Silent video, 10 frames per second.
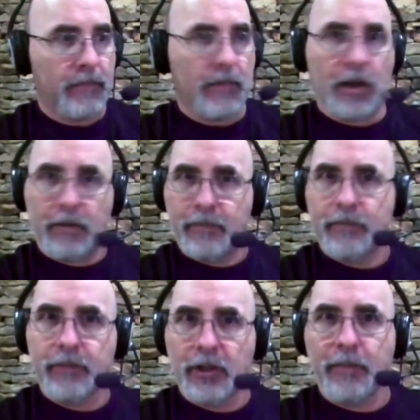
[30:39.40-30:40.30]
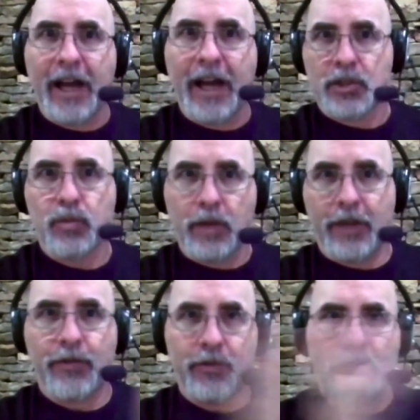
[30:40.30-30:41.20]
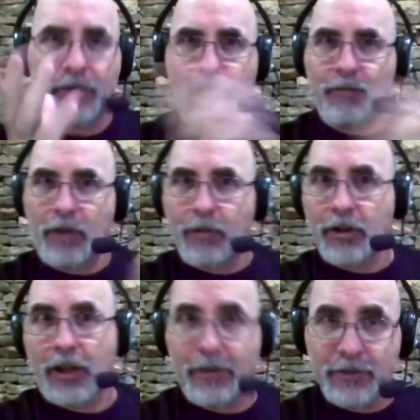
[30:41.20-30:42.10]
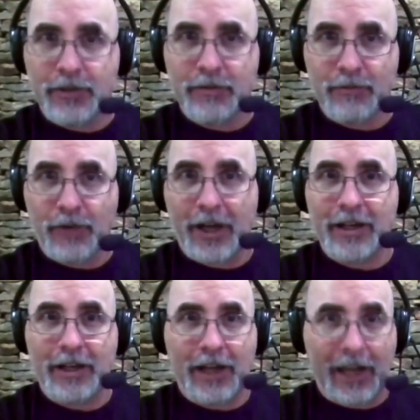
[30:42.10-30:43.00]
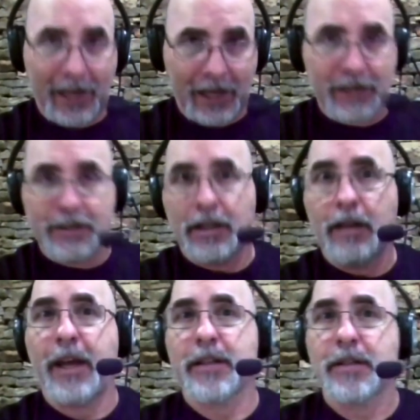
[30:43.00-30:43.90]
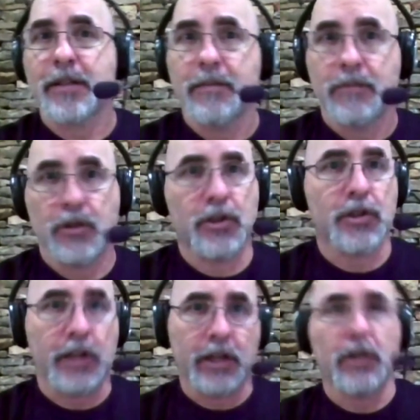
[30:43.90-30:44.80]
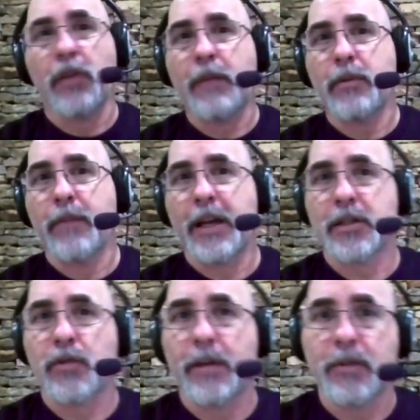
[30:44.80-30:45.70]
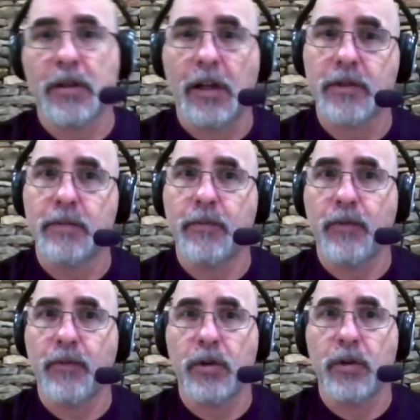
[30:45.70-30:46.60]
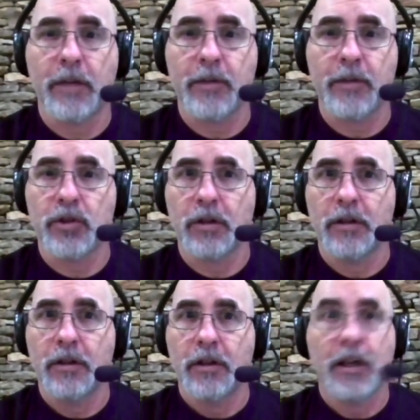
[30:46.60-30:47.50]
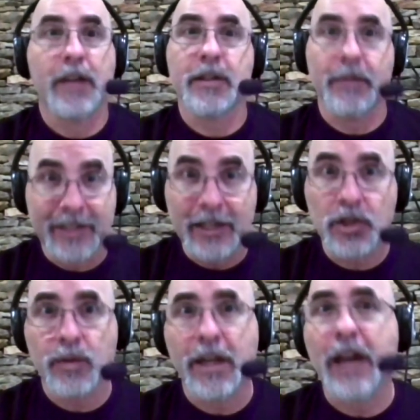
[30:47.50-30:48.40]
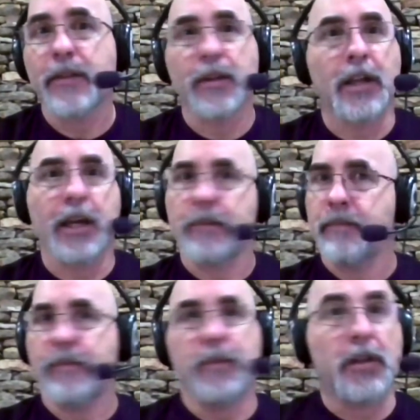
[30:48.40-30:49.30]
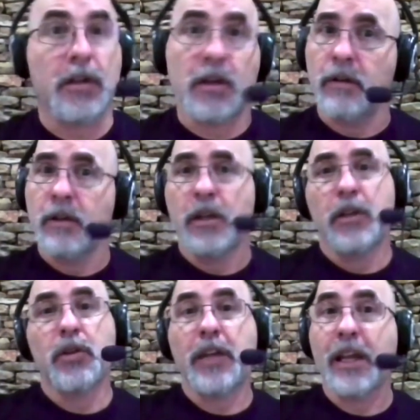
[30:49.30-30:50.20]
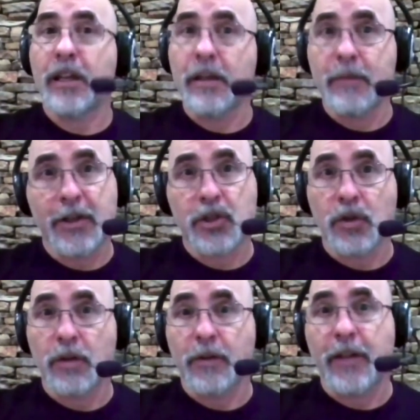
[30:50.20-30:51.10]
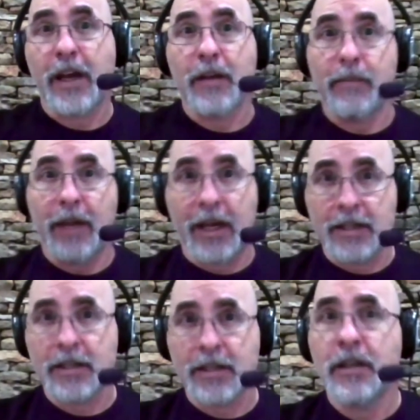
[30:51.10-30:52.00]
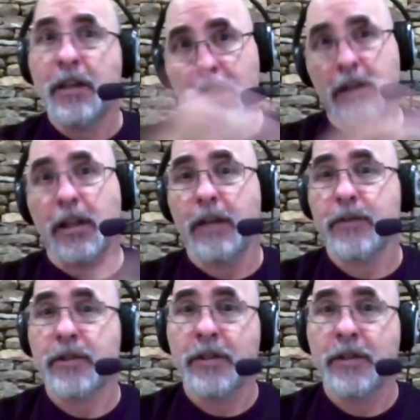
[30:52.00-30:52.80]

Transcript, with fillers: a little box with the rubber gloves, right? And a mask. You just like, oh, grab your mask, grab your gloves before you come in the store. And if somebody sees you without it, they're like, no, no, no, you can't come into my store without mask and gloves,